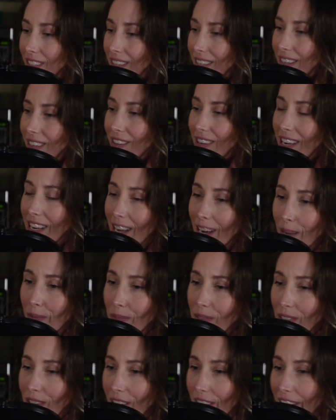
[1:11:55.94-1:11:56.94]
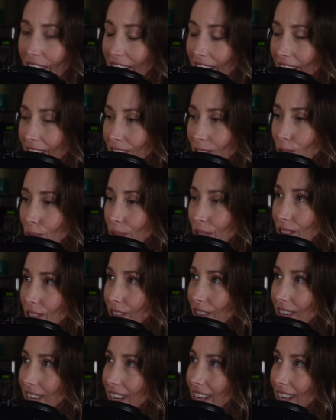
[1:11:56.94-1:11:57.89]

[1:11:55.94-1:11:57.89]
okay, I'm sorry, Alex Winter.